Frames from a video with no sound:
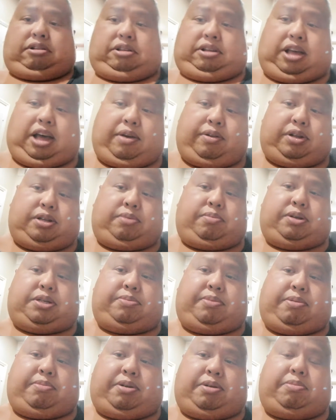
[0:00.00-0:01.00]
I do not
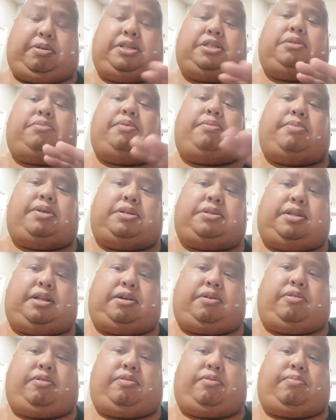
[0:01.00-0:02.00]
mention my mother because my much
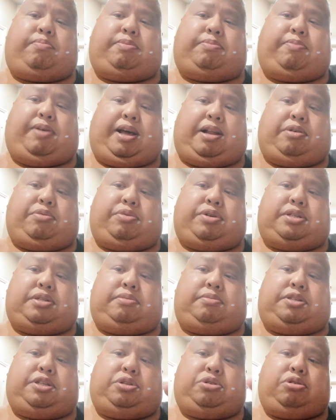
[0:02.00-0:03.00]
like a pile of
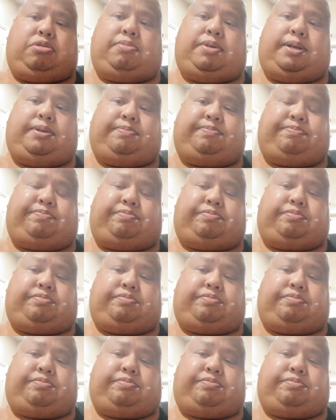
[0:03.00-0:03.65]
wisdom. She told me,